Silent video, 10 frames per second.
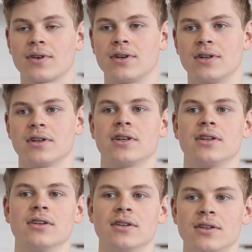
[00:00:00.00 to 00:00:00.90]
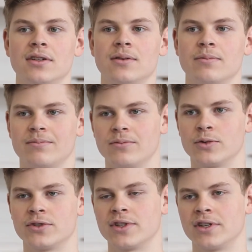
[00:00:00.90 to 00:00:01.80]
I
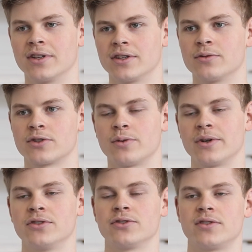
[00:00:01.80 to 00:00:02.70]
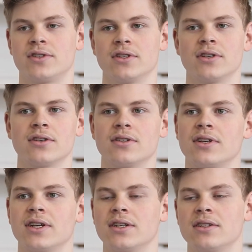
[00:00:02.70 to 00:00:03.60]
was thinking that it was quite interesting
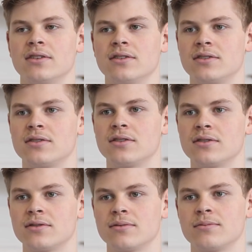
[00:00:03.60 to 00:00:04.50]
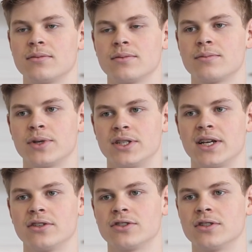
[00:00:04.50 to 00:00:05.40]
and
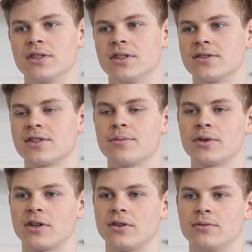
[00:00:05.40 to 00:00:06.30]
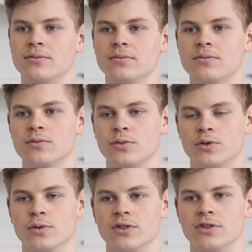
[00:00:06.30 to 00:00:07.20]
potentially something I
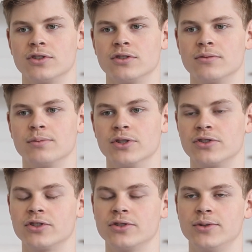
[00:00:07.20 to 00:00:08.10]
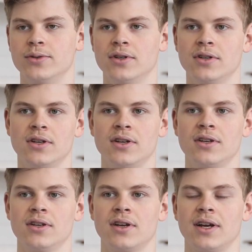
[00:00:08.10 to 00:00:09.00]
would want to pursue.
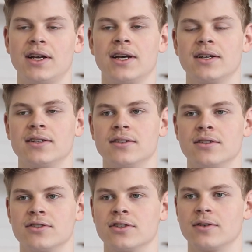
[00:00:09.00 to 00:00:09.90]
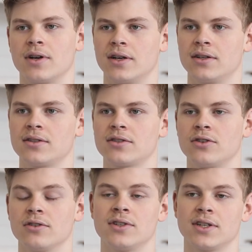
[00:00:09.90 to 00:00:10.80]
And so I
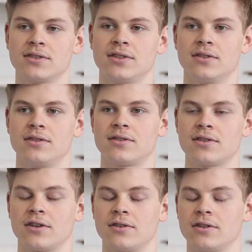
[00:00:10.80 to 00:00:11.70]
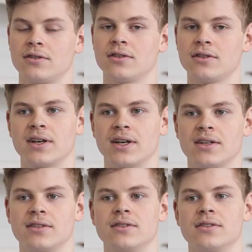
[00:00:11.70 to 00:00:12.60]
contacted Saran,
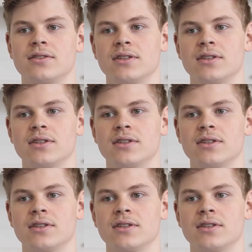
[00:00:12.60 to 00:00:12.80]
and